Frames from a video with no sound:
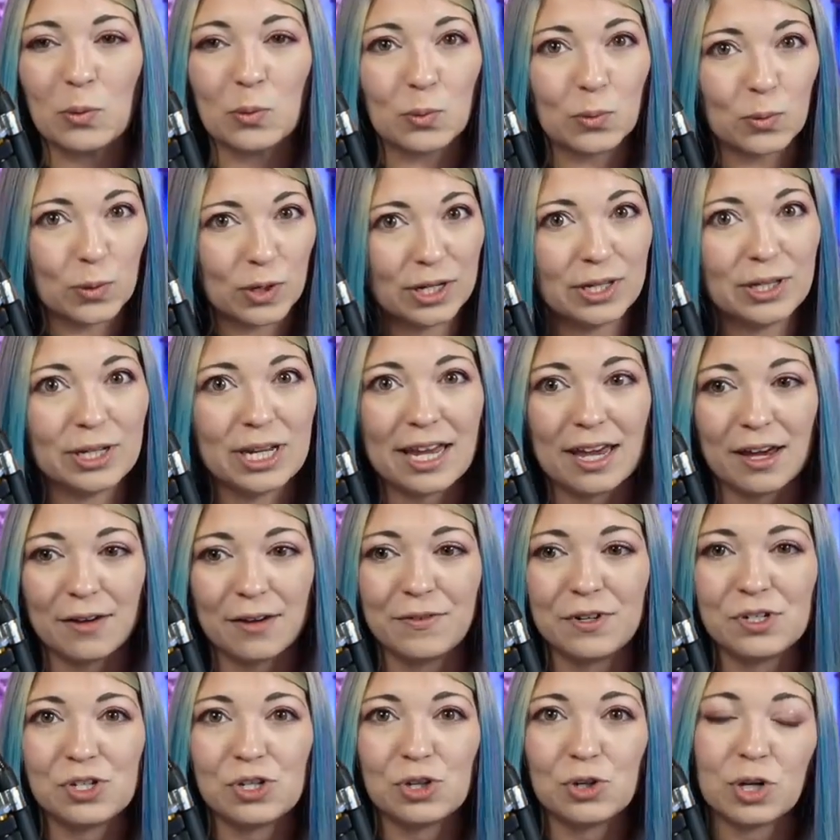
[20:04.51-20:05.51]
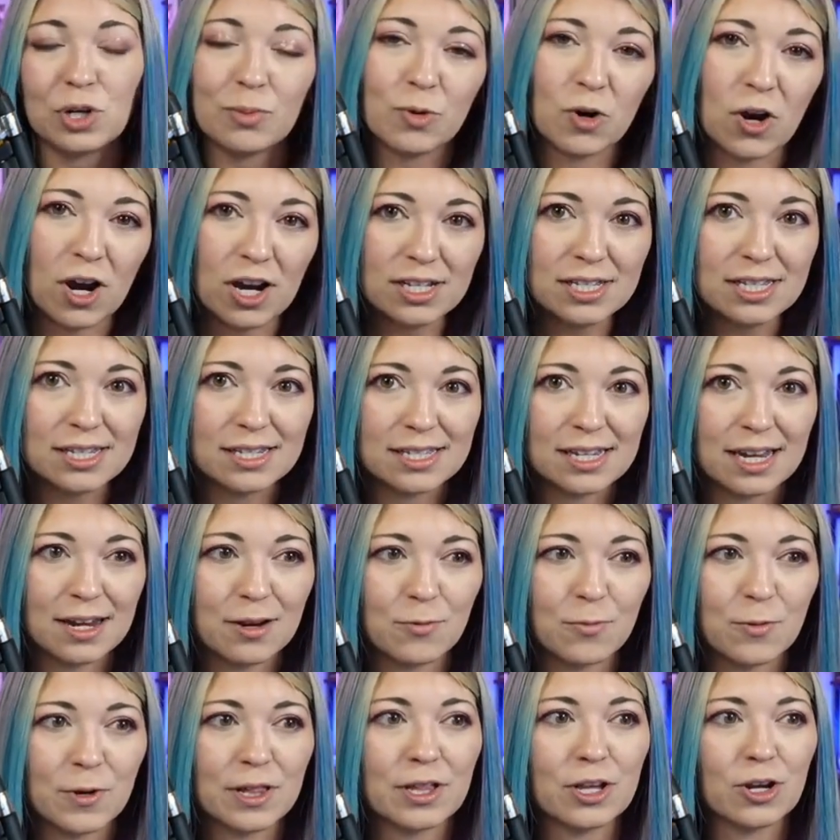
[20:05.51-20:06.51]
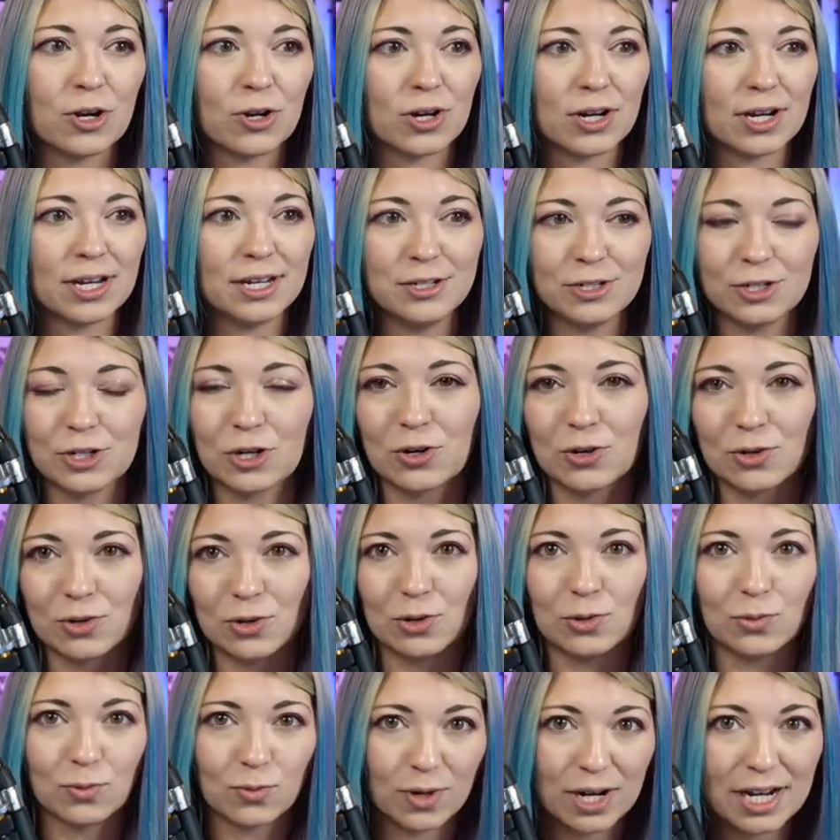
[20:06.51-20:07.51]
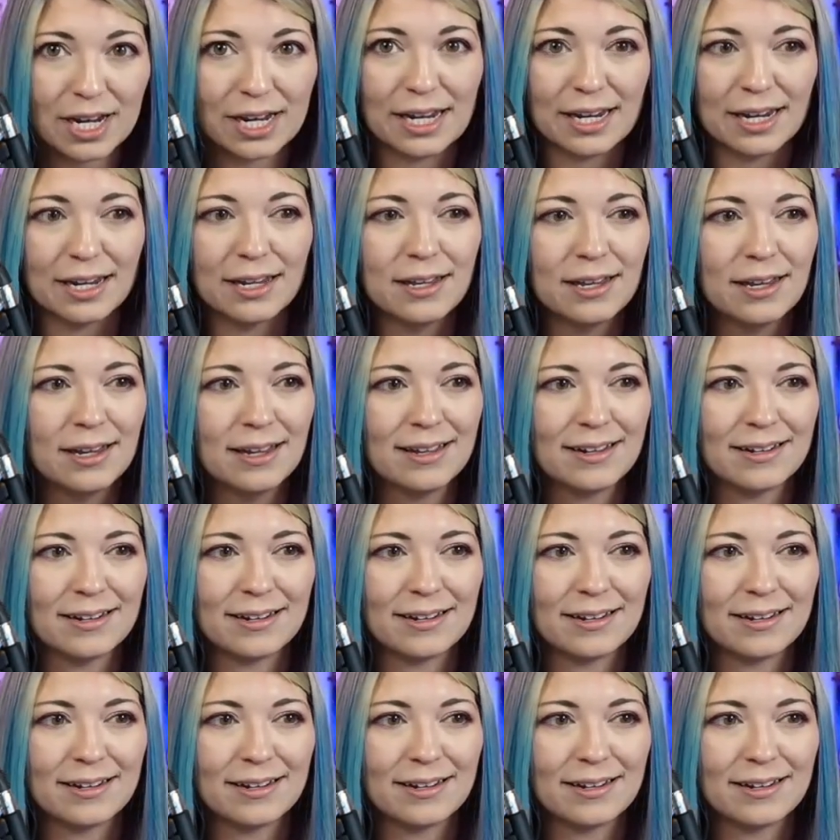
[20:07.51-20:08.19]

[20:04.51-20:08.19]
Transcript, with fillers: really heavy duty processing with your internal rig